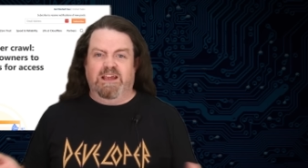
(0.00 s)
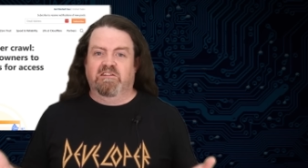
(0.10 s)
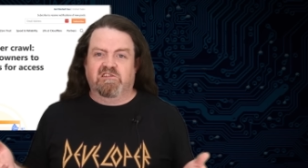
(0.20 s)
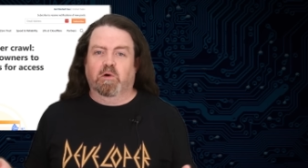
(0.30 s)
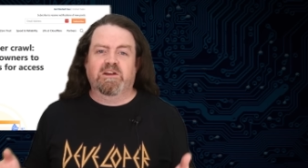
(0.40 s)

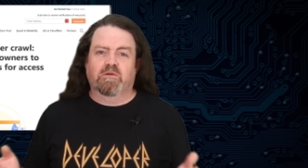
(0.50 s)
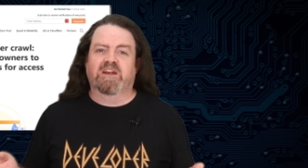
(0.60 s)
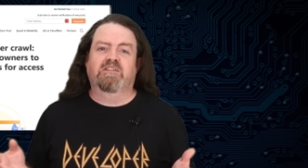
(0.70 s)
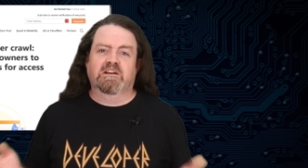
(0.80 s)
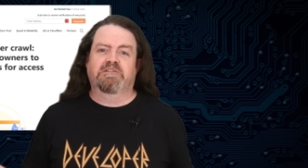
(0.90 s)
enjoy
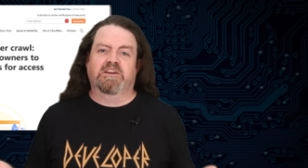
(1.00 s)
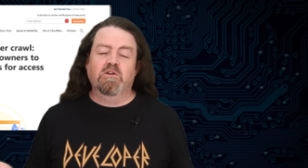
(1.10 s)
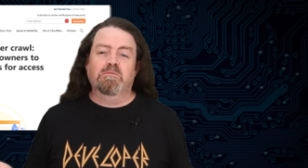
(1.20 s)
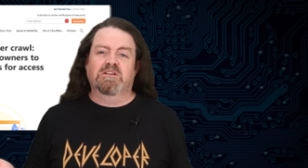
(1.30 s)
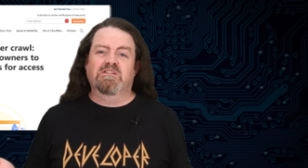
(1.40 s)
writing for
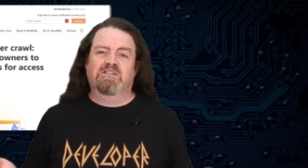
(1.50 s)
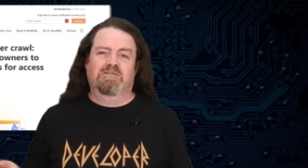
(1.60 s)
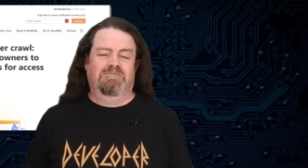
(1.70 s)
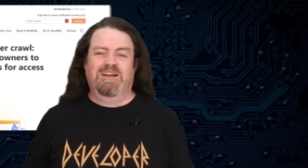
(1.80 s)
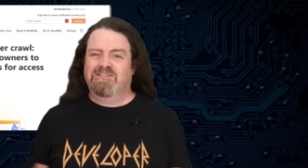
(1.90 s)

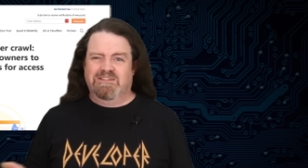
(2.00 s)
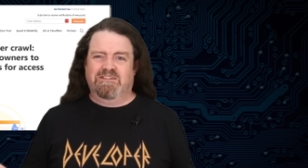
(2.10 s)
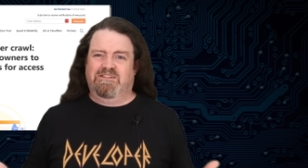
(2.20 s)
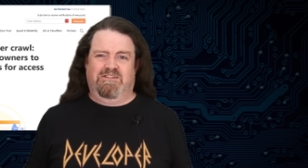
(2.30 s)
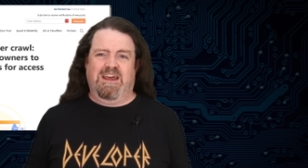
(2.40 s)
humans, that's
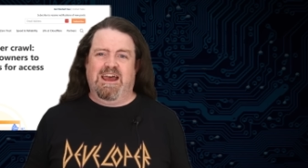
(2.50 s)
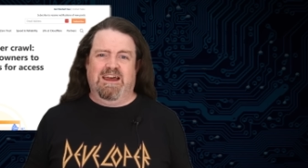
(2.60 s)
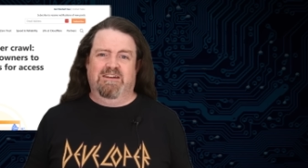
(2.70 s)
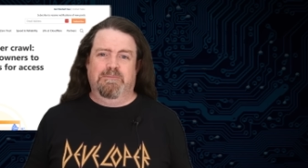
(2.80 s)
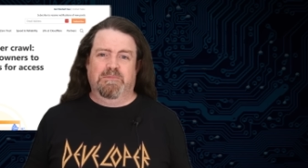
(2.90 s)
just
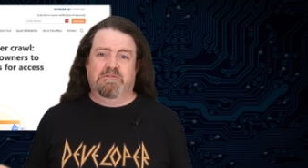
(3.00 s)
sad.